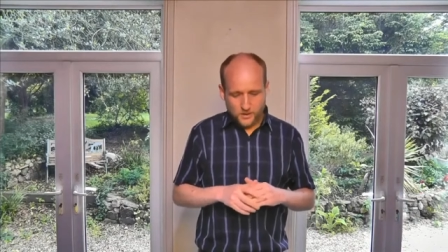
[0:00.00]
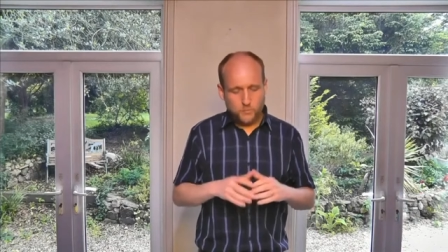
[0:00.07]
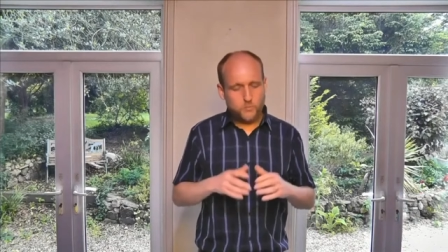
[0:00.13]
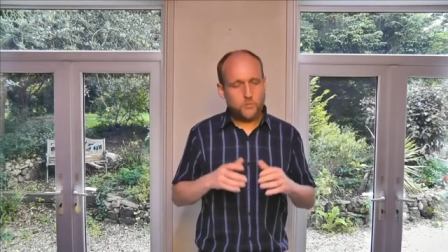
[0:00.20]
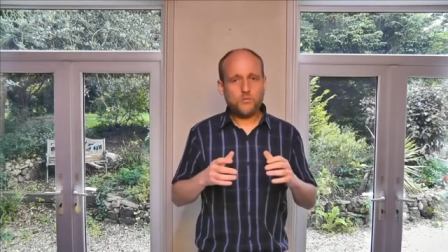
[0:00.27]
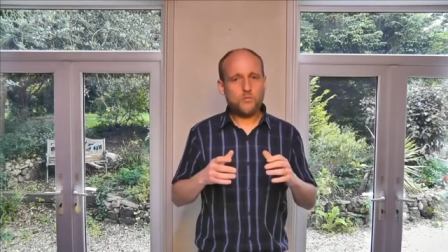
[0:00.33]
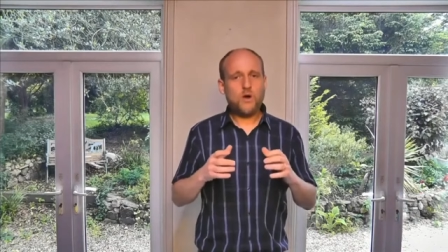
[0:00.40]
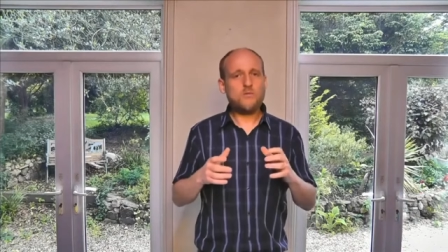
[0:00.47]

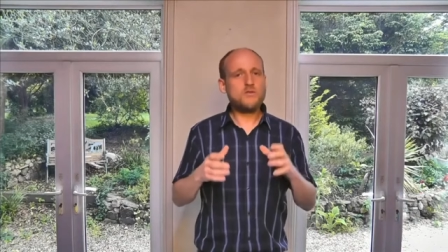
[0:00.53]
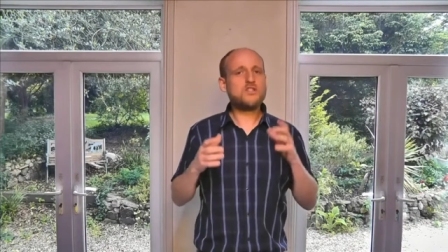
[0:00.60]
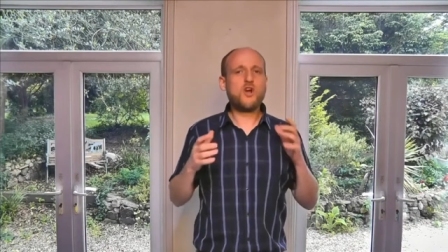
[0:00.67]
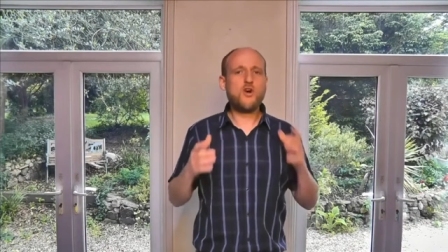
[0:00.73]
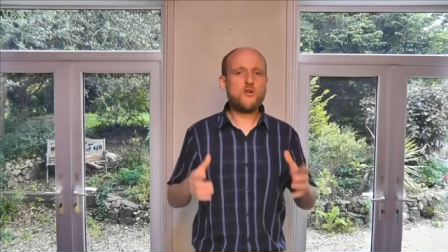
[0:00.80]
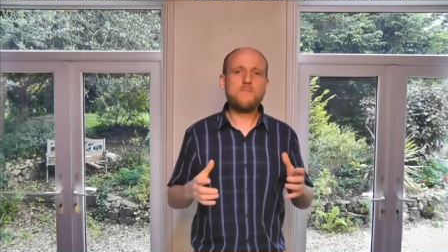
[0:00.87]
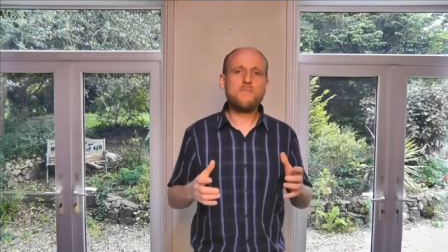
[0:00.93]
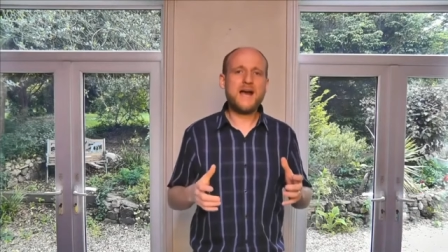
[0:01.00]
What was
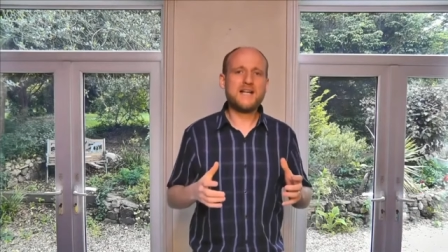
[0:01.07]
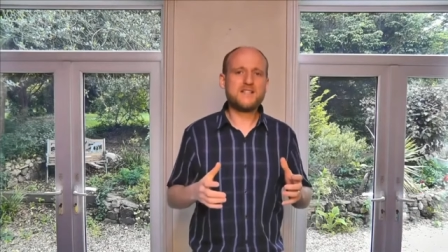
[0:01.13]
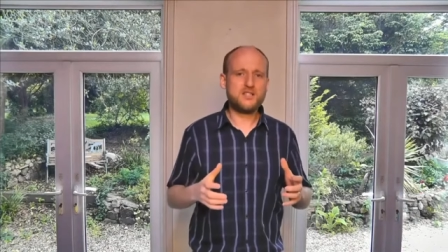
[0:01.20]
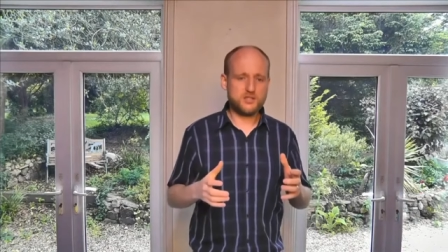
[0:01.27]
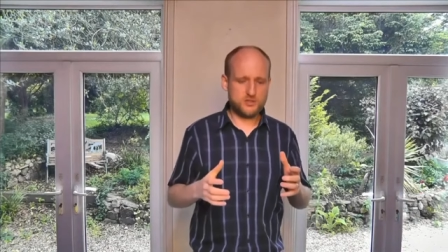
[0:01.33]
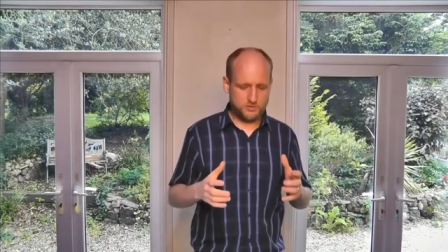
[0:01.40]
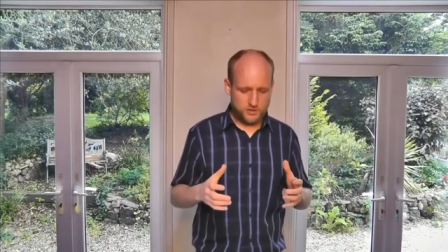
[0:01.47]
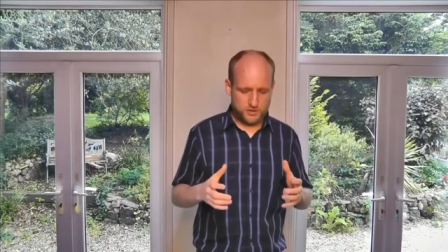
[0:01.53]
going back
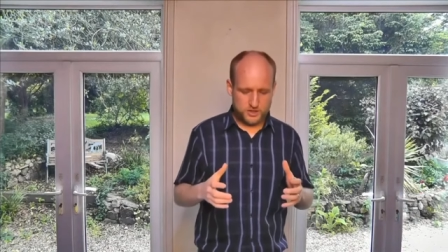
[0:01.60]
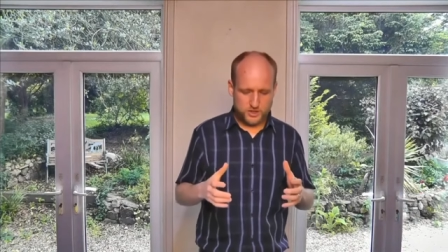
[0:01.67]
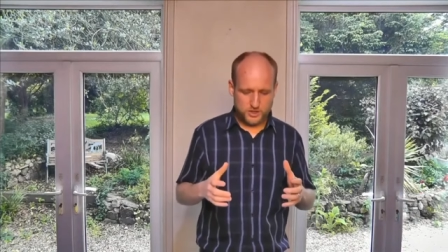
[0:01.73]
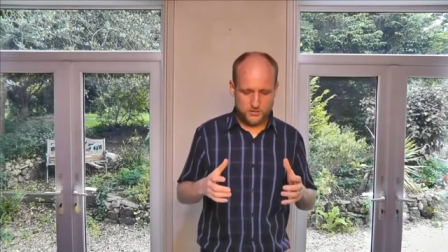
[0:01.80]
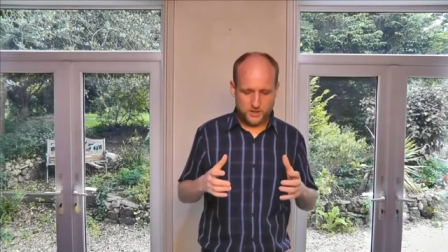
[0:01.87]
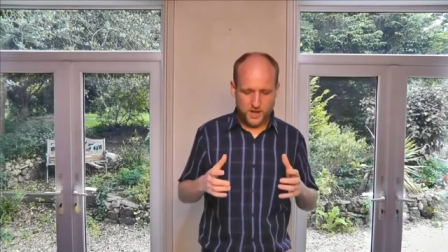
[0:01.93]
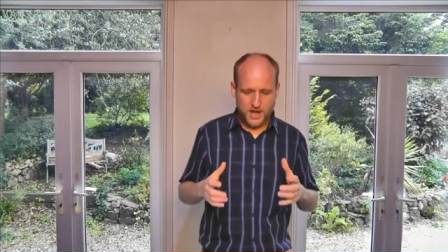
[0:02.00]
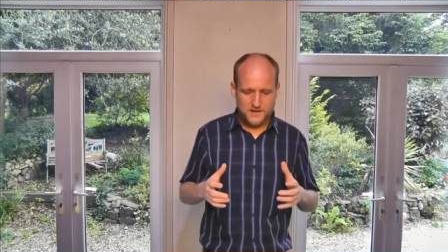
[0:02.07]
to
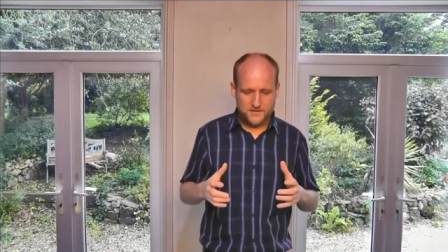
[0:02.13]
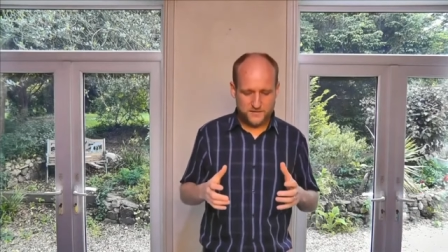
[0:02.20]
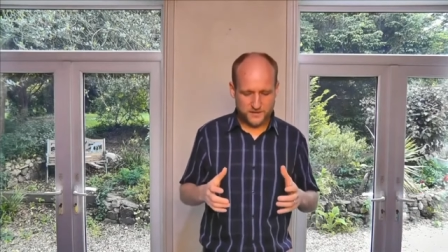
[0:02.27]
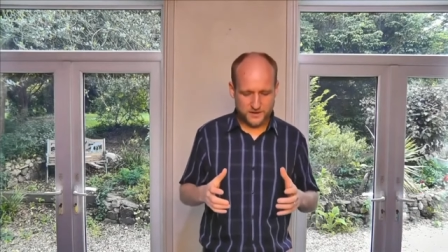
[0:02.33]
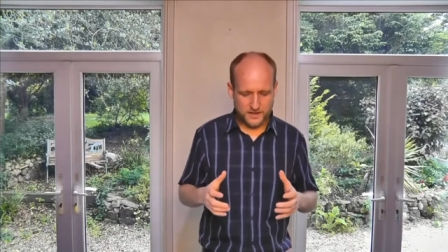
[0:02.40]
Jerusalem like for